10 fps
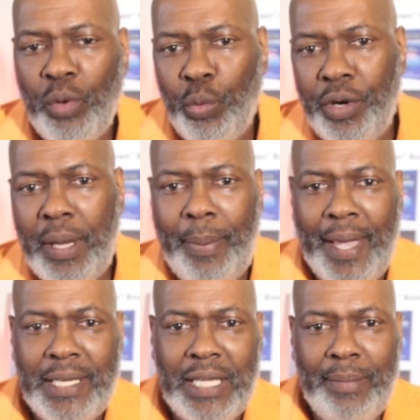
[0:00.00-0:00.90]
We're in a
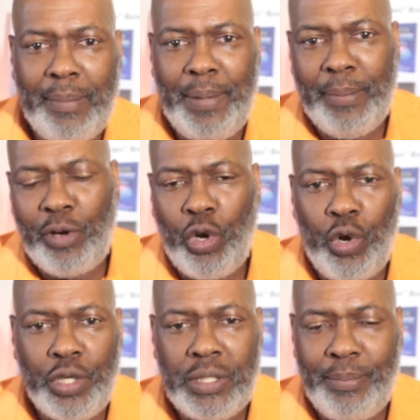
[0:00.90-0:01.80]
pandemic. People aren't
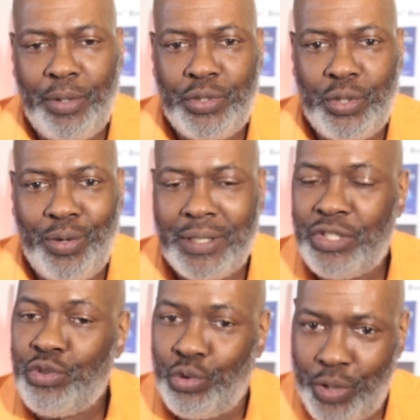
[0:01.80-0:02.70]
going to bookstores.
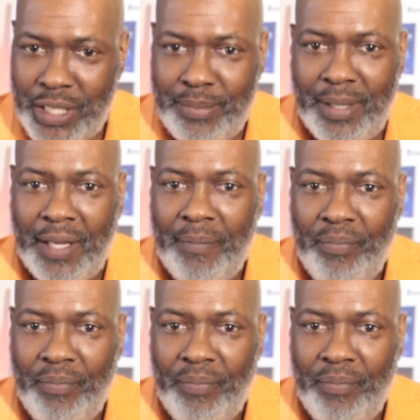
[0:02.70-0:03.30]
Trust me.